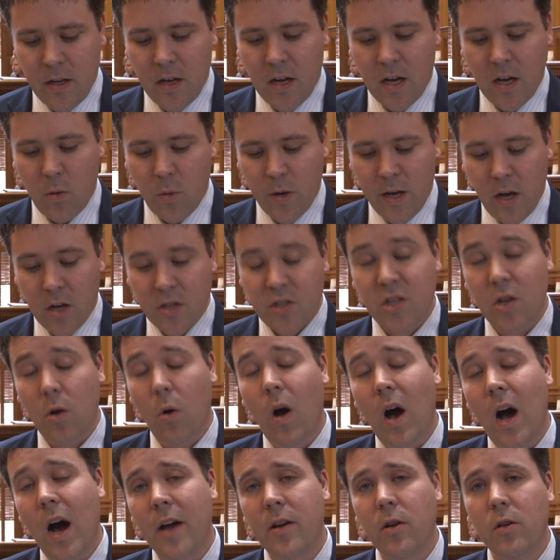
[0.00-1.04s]
Uh, we
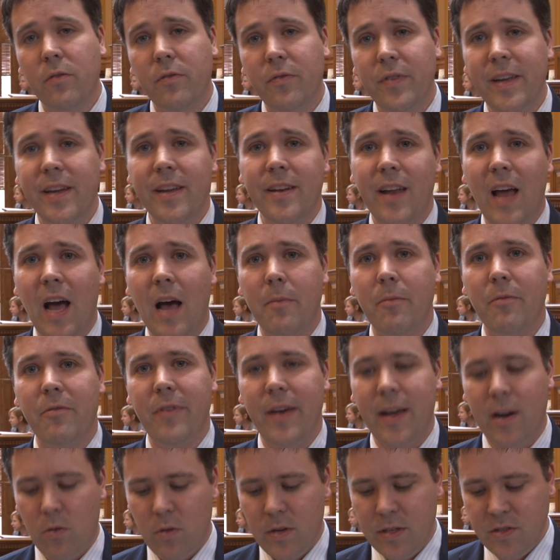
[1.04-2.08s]
also honored Vietnam
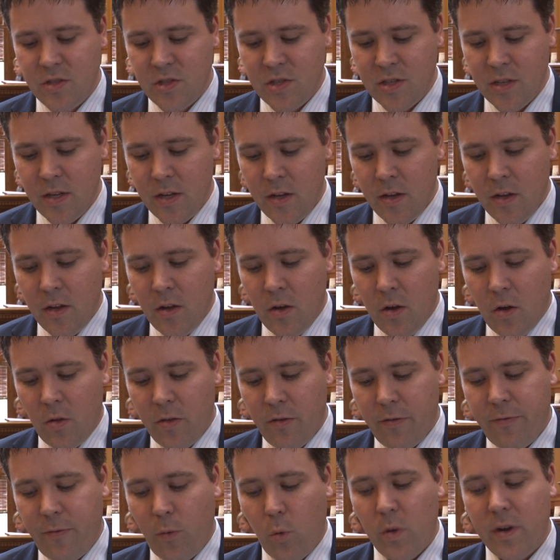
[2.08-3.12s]
veterans on
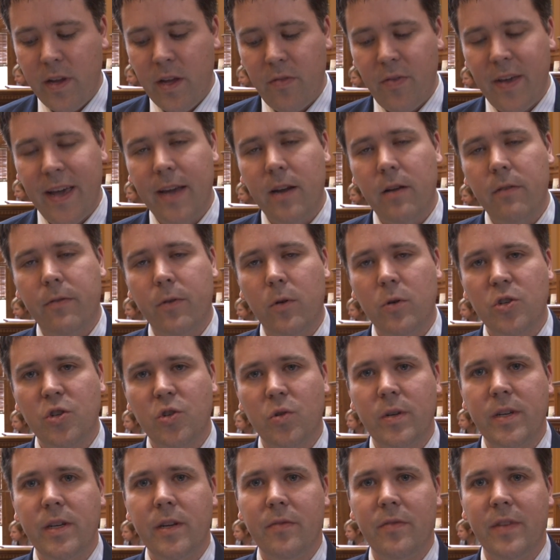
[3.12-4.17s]
the 40th
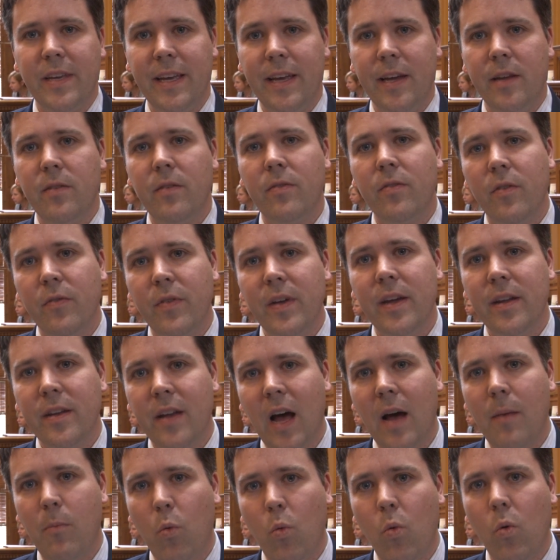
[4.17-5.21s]
anniversary of the end of the
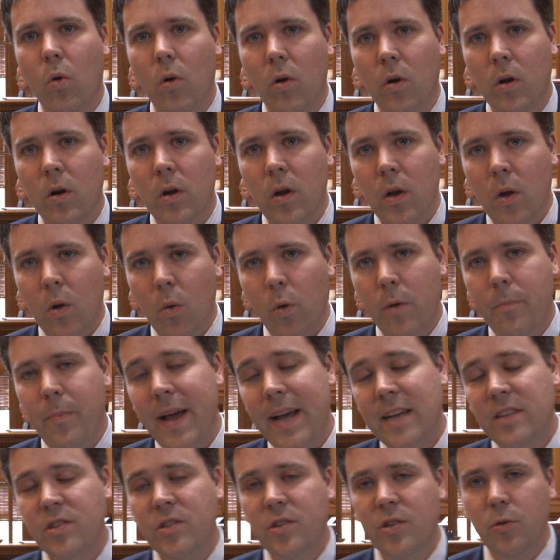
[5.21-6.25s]
Vietnam War. We
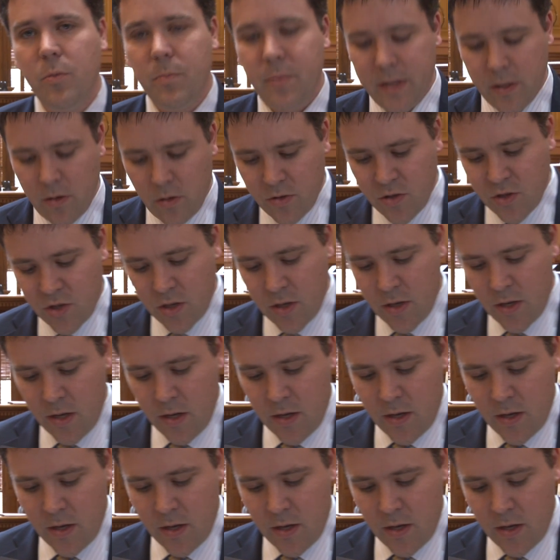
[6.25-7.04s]
passed two bills.